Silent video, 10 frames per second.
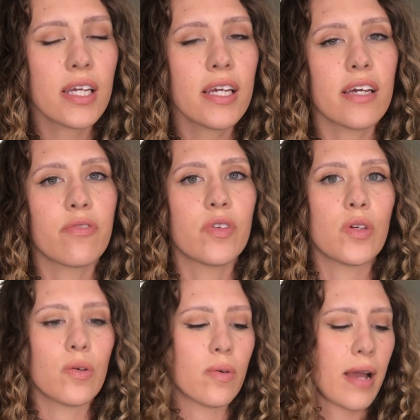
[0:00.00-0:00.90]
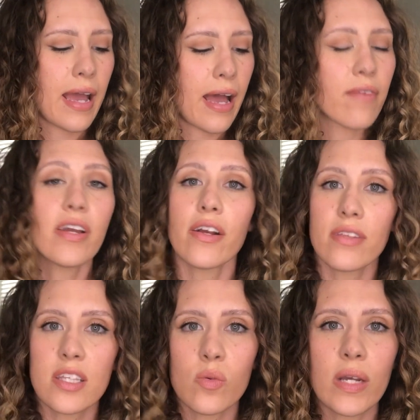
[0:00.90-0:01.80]
if you have hair
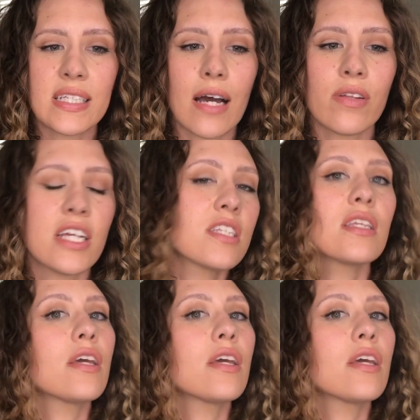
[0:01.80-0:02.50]
that's weighed down easily,